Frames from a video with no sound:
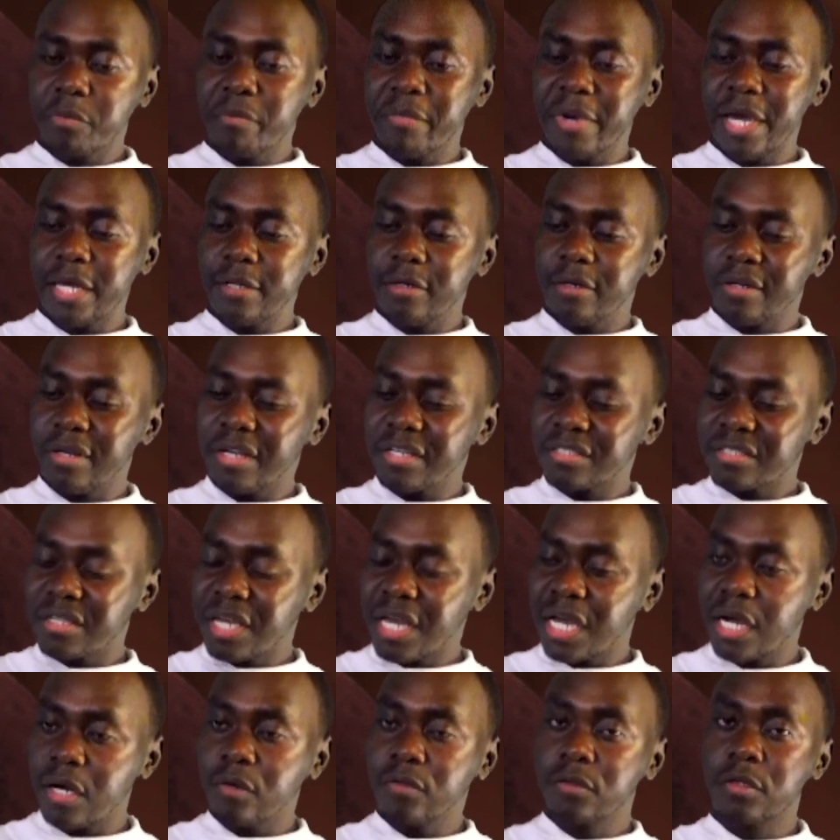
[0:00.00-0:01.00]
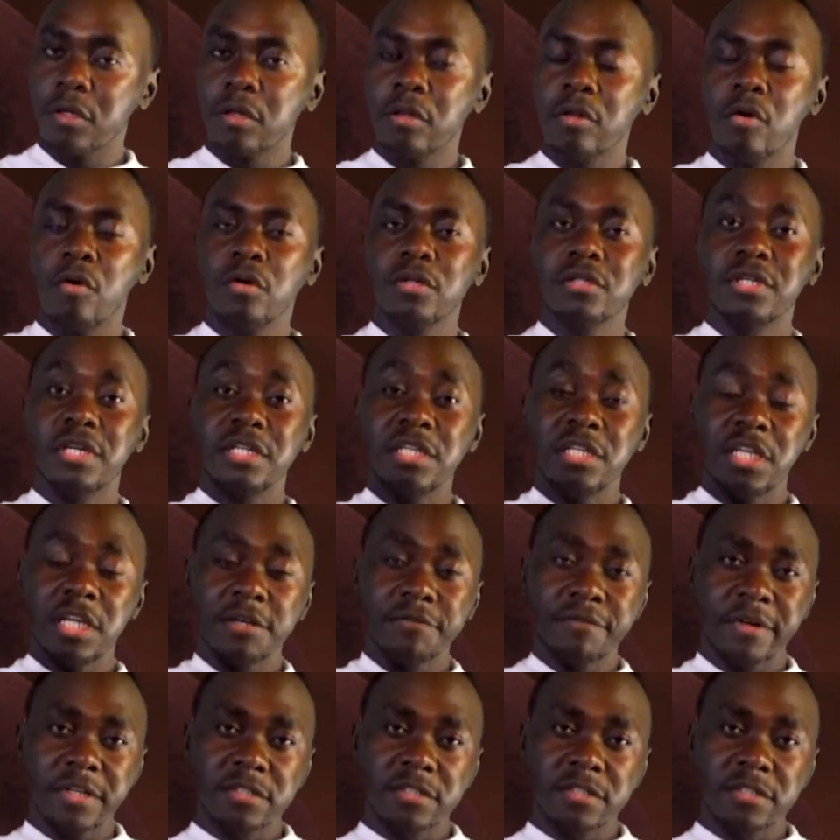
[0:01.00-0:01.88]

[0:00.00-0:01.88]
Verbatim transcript: manner as how the Lord can give